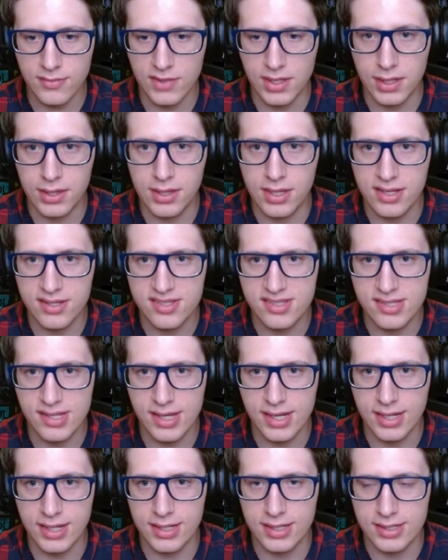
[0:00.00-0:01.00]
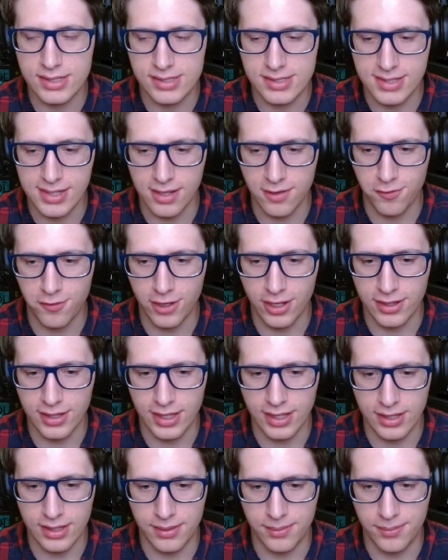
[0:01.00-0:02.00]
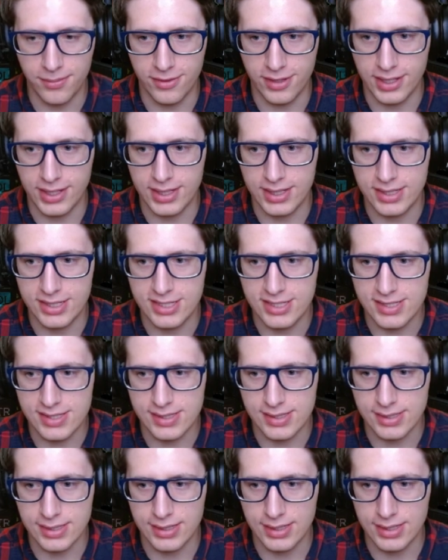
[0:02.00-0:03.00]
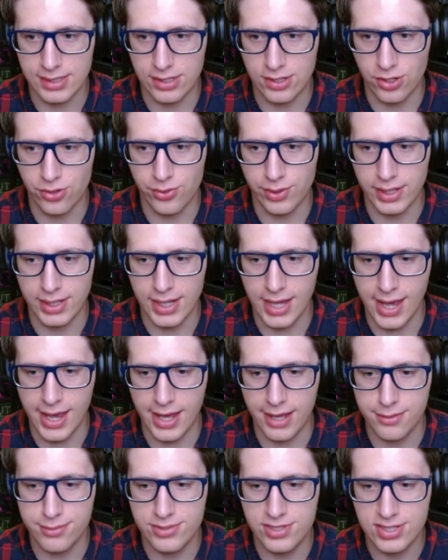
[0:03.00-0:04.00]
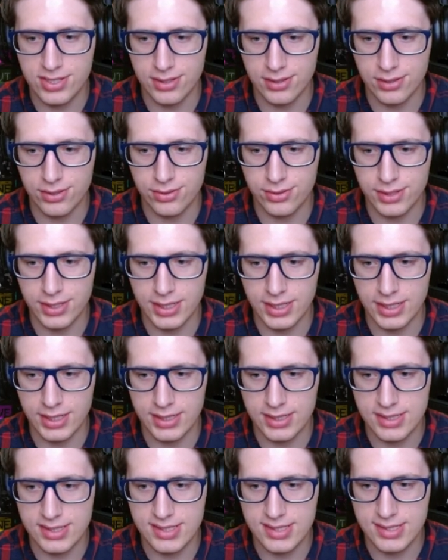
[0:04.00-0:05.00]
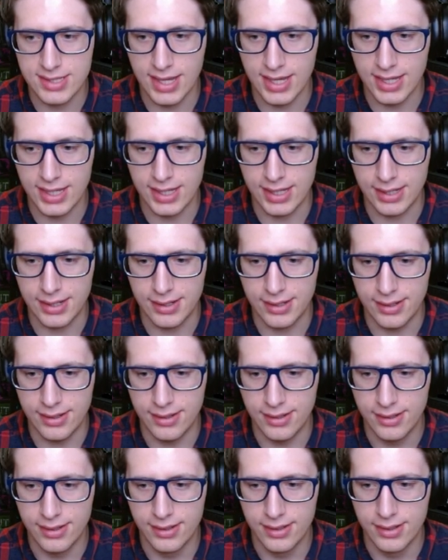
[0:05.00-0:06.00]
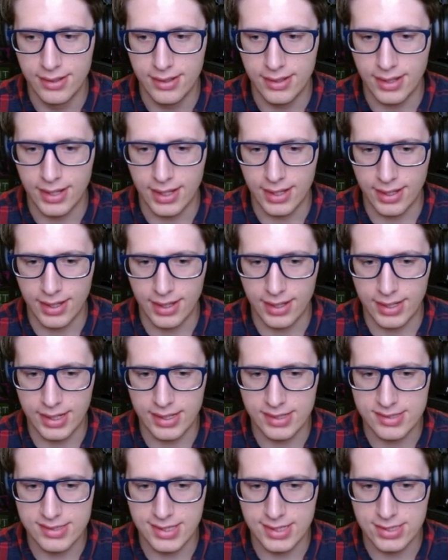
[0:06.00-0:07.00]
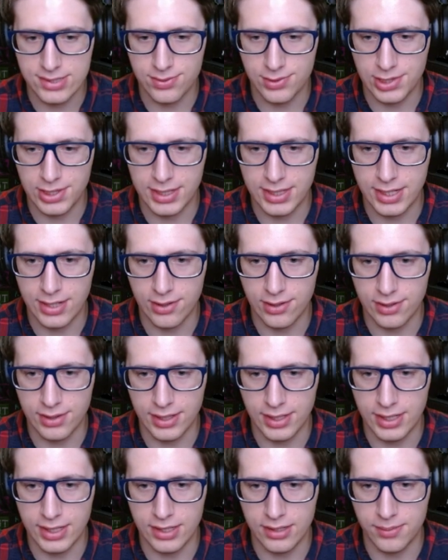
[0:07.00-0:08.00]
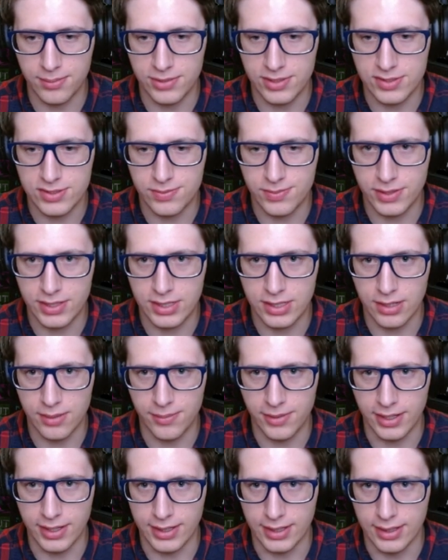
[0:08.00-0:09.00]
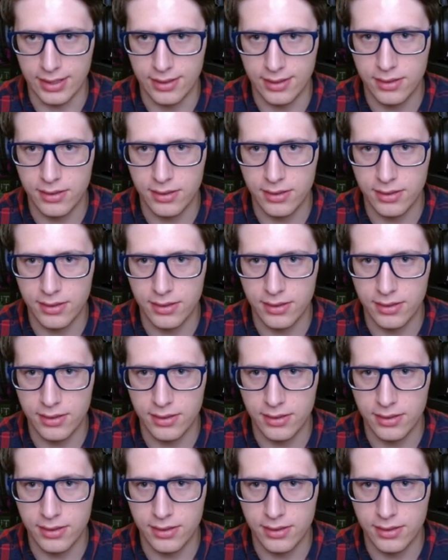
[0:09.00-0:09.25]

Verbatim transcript: This uh, DFLM is going absolutely insane. I guess that's what the Carolinium is becoming.